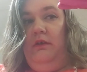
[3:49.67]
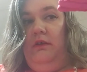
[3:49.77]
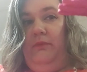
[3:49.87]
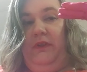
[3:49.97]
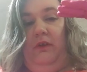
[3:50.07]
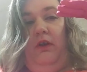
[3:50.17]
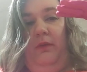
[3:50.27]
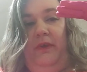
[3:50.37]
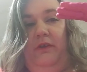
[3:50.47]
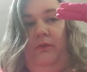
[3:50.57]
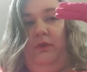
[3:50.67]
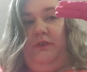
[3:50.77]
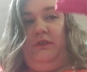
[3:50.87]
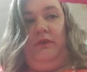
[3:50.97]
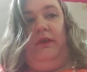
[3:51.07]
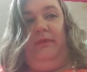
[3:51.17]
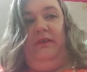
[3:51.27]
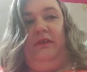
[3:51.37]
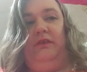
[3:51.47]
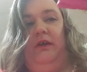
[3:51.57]
But there are men who are screaming
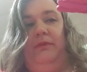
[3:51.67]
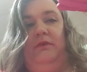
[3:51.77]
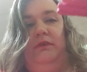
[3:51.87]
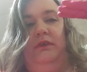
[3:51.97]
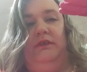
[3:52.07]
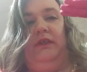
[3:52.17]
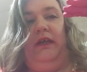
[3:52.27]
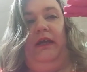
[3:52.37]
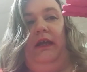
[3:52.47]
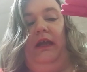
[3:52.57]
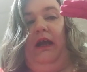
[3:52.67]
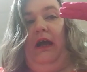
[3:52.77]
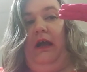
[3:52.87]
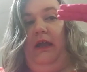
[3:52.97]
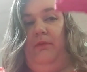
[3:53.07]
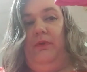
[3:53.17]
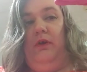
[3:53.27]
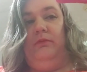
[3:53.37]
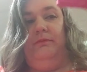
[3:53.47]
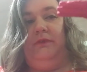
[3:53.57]
to the top of their lungs like, hey, I have
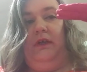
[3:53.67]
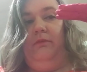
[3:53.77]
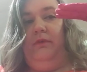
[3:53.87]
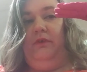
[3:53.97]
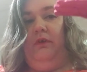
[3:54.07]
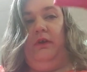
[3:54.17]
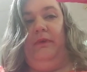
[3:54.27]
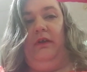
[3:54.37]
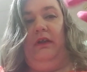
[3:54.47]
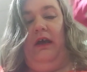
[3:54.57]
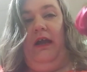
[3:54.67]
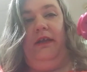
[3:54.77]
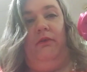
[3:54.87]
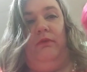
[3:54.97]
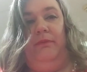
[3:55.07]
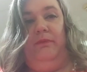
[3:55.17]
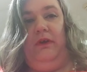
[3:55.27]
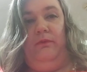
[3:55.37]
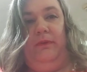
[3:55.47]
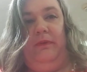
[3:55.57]
problems, I want to talk about it, I get raped
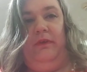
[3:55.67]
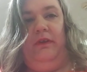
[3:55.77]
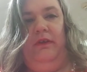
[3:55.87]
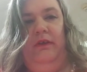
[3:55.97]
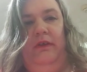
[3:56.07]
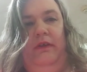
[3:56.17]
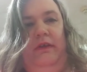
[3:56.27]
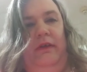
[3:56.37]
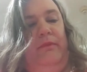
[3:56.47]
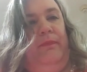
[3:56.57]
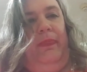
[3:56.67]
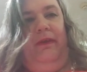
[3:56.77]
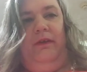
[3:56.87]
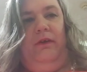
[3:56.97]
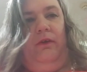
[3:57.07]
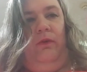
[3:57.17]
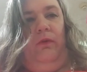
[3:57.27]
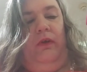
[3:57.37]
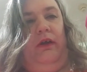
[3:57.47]
by women, you know.